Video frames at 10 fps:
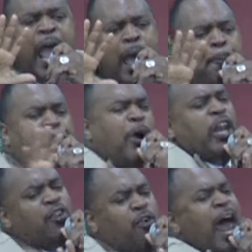and
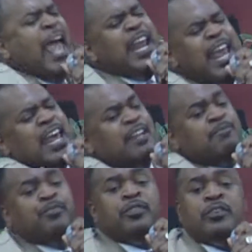put it right in
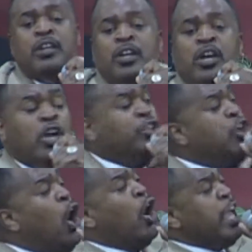
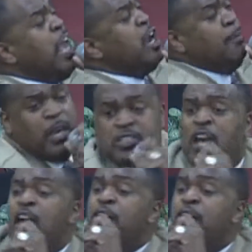your enemy's